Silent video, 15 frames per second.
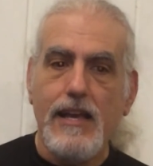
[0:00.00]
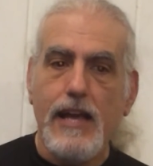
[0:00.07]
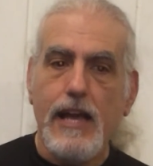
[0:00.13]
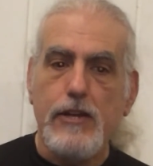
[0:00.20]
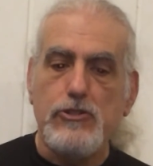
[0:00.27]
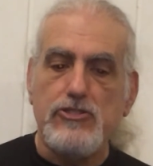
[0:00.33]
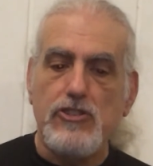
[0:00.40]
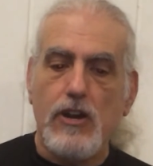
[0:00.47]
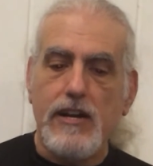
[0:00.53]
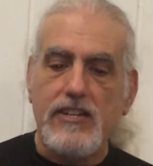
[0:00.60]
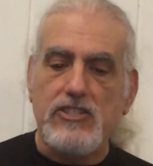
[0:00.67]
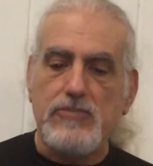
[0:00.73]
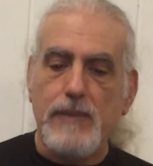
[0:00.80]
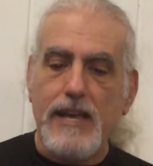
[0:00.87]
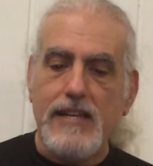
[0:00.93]
and you start
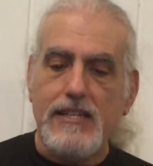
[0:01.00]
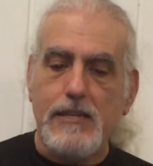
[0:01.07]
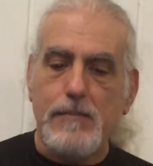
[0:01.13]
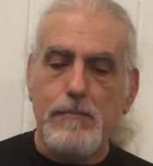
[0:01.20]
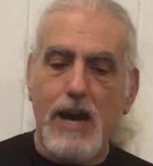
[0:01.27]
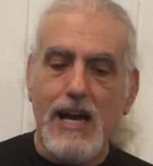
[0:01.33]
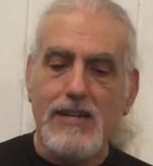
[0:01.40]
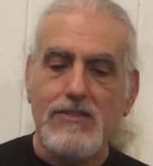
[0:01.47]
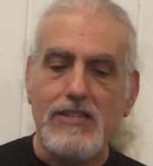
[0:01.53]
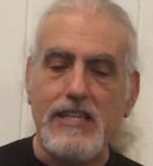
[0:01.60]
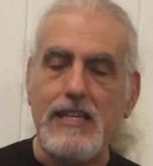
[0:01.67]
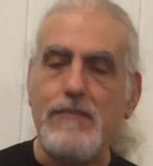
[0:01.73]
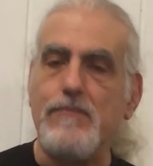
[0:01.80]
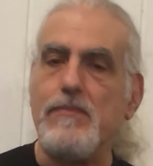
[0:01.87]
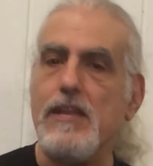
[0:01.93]
expanding
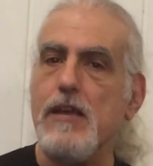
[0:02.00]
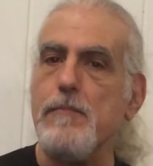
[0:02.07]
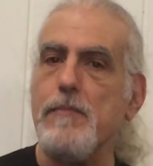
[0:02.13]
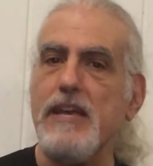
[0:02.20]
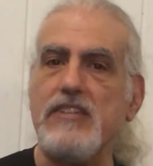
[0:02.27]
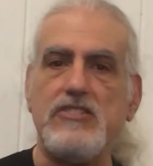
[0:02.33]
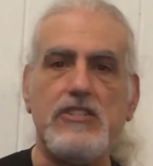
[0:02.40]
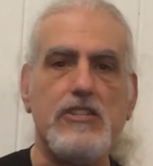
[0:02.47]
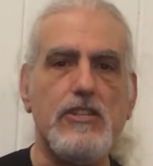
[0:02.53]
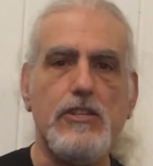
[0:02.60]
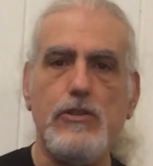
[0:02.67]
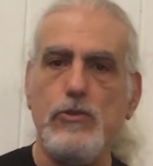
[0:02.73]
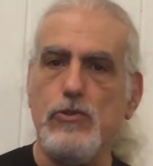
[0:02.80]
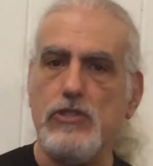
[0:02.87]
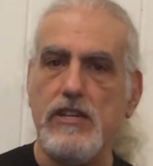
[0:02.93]
bodily, it makes a
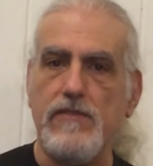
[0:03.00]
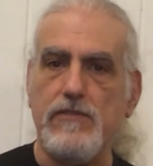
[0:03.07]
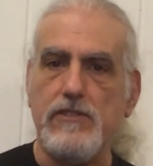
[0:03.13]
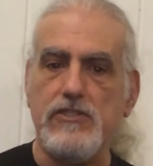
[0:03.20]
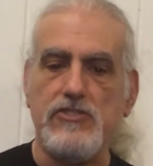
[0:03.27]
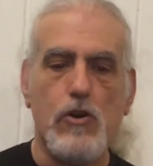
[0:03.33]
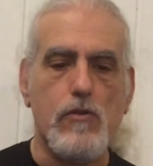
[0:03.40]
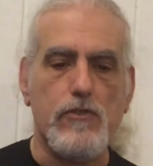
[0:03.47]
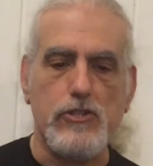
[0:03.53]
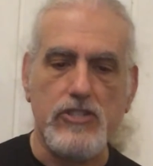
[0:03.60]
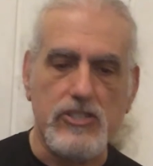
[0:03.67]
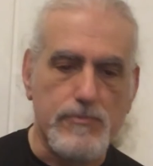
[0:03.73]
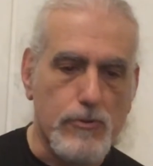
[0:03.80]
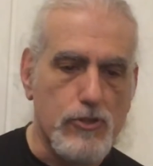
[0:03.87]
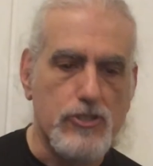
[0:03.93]
huge difference over
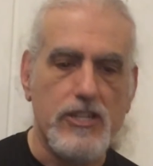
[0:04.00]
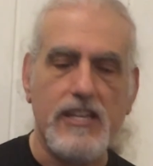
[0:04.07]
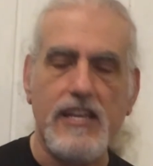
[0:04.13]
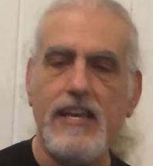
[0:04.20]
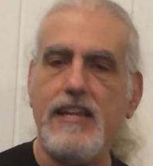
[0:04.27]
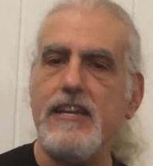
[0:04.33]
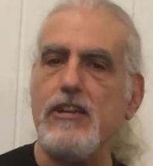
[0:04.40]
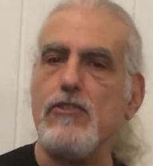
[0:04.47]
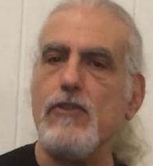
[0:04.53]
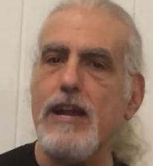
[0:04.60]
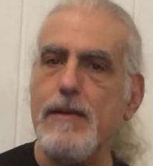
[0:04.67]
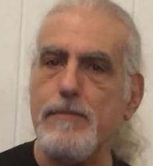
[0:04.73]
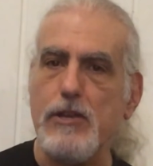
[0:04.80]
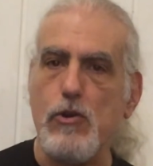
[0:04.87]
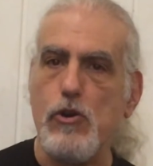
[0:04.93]
just pushing in and
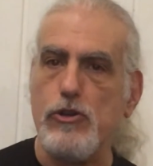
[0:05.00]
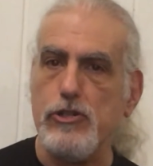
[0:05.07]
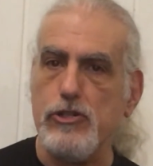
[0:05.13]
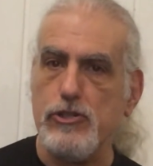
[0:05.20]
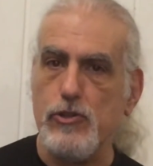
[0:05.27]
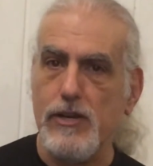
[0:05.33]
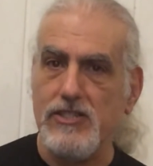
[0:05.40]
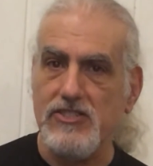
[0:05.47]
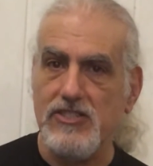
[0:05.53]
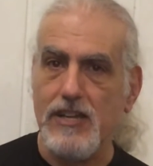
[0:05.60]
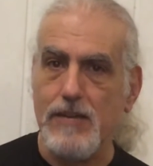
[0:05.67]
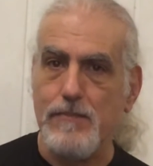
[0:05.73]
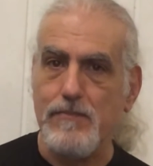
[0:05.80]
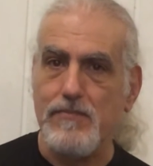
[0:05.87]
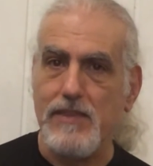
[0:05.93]
cramping all your joints
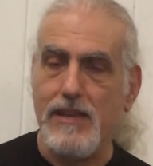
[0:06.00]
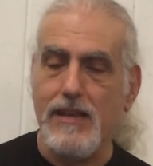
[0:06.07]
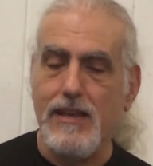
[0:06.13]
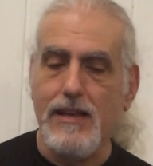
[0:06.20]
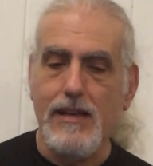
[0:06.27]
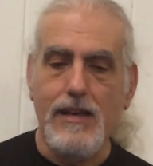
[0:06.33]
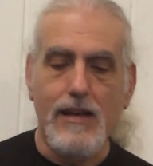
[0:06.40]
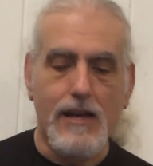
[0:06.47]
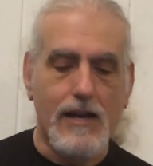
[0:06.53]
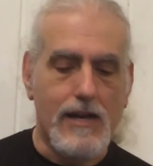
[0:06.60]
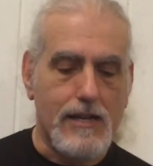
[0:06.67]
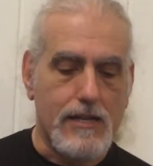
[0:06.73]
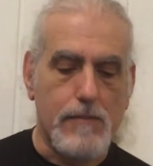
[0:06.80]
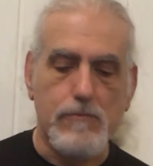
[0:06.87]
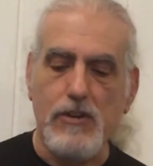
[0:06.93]

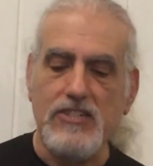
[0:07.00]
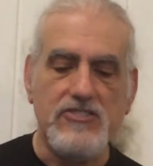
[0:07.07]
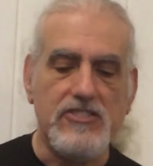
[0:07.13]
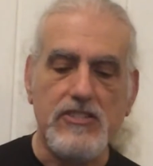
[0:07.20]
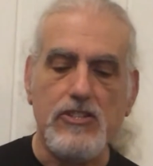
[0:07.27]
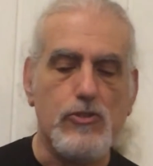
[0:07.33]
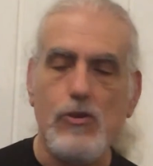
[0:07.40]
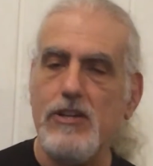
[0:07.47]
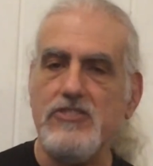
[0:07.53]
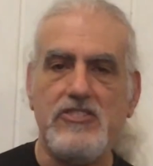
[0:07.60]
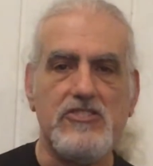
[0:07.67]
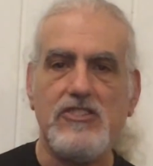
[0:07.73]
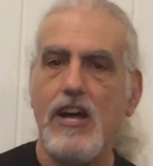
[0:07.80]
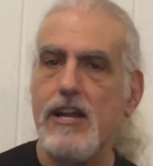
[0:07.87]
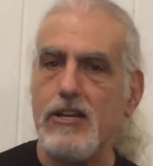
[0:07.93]
up. Compressing the joints
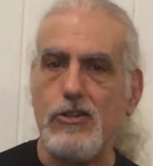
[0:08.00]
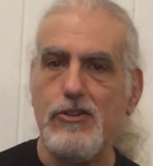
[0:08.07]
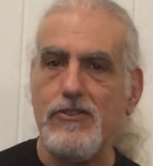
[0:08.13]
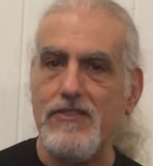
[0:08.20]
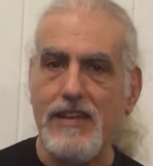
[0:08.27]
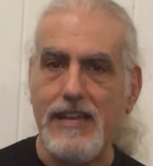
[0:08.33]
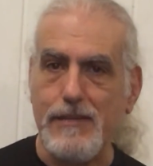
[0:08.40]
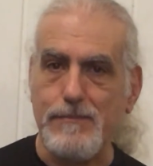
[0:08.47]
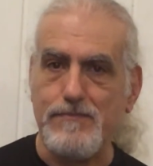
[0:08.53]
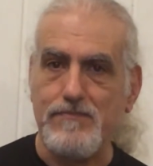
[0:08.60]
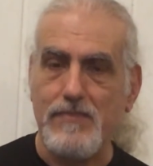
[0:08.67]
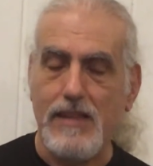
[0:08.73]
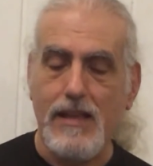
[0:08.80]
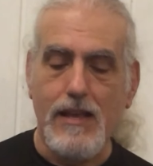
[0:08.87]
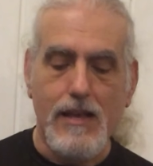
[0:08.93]
is not a good thing.
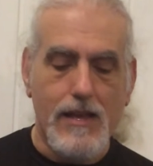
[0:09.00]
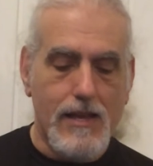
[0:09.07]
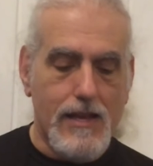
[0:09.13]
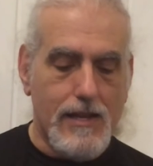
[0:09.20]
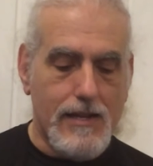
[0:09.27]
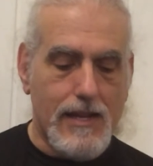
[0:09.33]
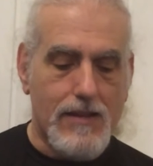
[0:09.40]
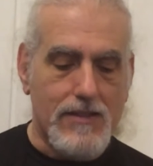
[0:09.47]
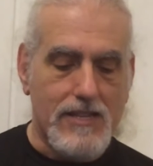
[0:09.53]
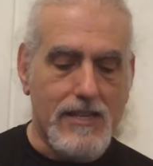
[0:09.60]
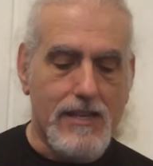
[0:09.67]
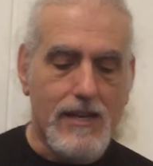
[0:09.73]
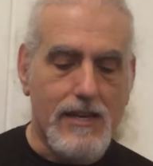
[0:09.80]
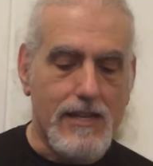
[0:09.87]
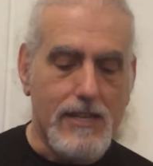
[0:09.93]
Now,
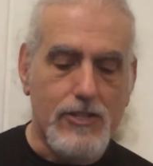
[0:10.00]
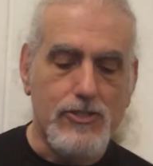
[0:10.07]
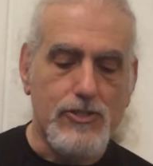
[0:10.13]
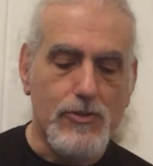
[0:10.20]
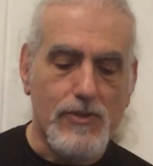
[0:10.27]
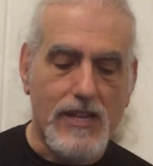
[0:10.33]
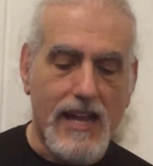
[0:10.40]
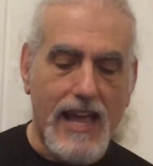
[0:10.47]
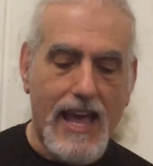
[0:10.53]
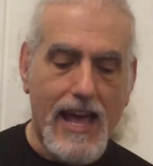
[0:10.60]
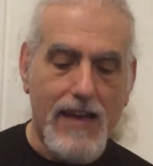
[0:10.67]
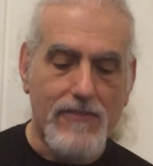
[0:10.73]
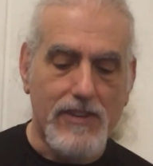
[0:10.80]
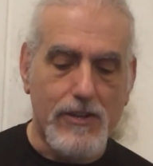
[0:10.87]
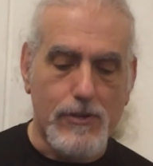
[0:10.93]
the issue that I
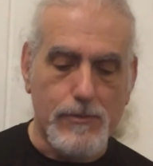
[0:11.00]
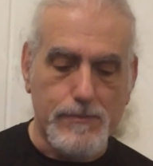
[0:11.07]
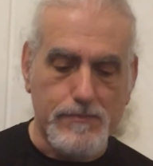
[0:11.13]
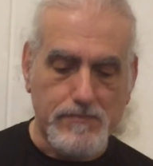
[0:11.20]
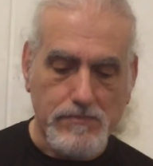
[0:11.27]
have here